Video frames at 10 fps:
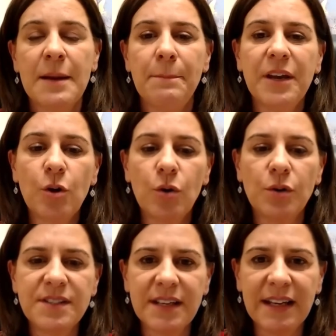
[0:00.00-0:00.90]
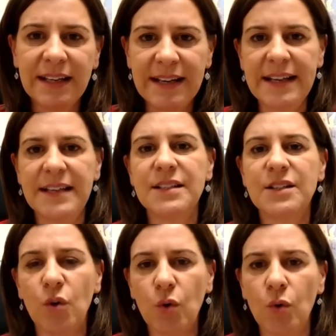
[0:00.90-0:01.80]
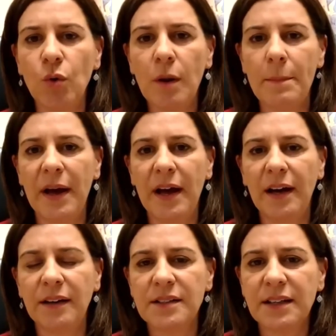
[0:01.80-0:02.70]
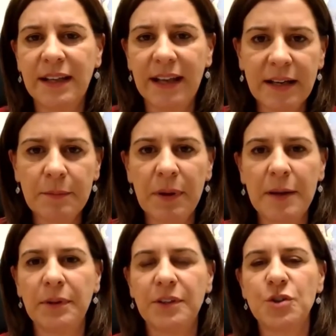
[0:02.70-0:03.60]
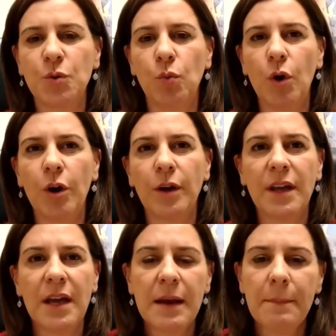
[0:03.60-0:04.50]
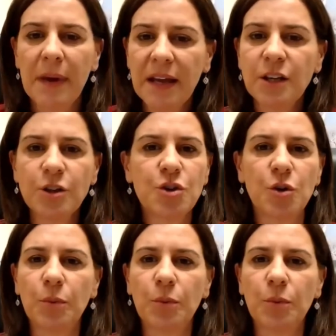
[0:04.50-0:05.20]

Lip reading: because it is all about getting people into work, making sure we're